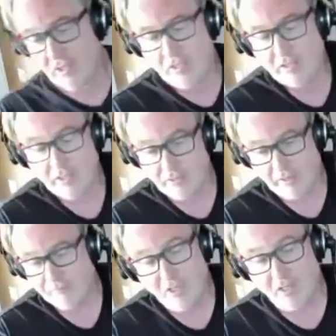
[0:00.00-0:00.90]
Anyway,
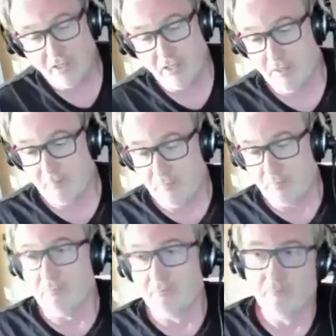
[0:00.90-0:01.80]

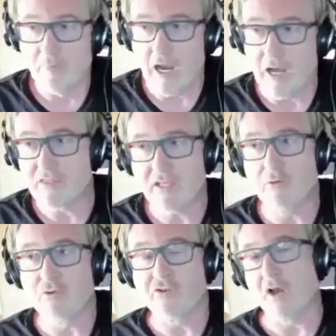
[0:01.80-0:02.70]
I think
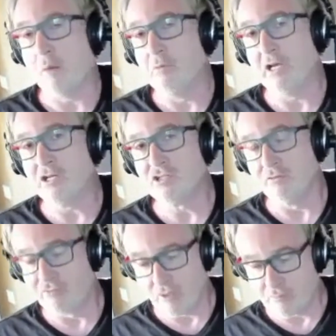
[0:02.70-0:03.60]
it was a combination
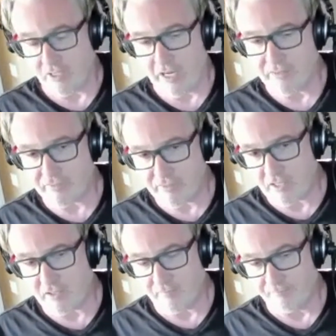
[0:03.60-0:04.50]
of something. I
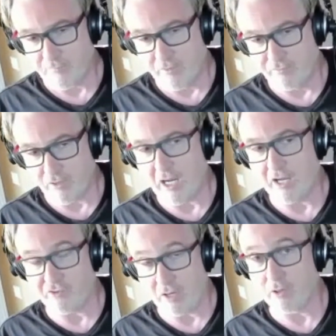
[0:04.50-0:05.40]
think,
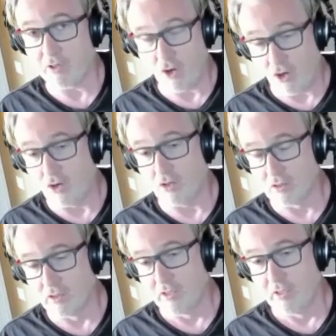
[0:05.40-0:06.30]
as I
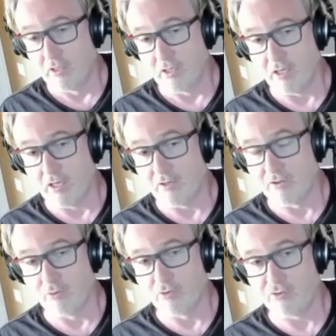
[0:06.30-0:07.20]
recall,
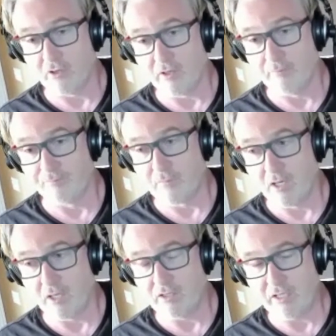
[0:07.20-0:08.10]
there was a
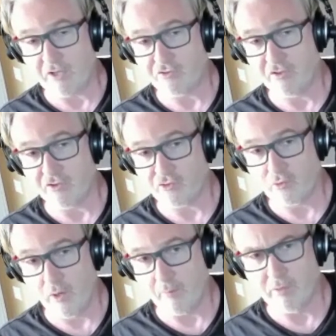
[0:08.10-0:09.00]
yes in the
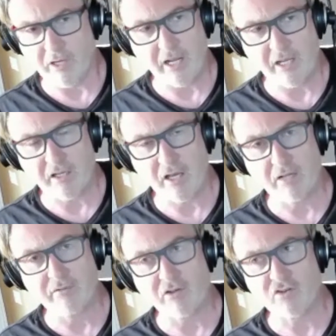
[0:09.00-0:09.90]
script, but I
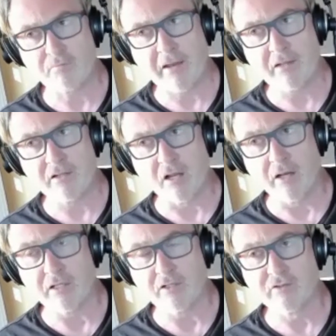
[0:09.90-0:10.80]
kind of expanded
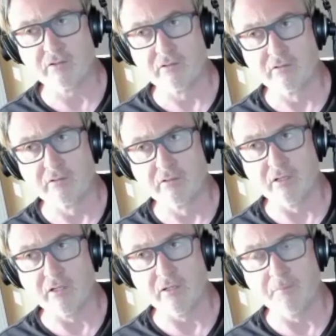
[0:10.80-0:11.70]
on it,
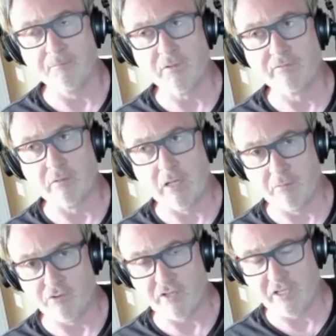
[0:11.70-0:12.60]
if I'm
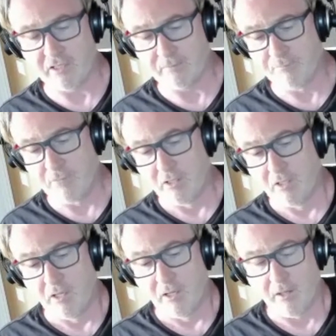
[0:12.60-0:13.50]
not mistaken.
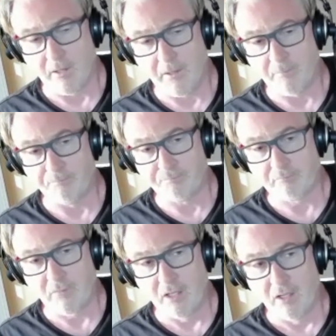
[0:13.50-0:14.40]
Um,
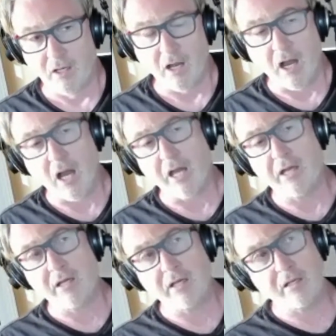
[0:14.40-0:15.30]

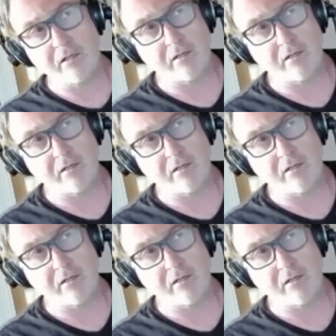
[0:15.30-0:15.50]
I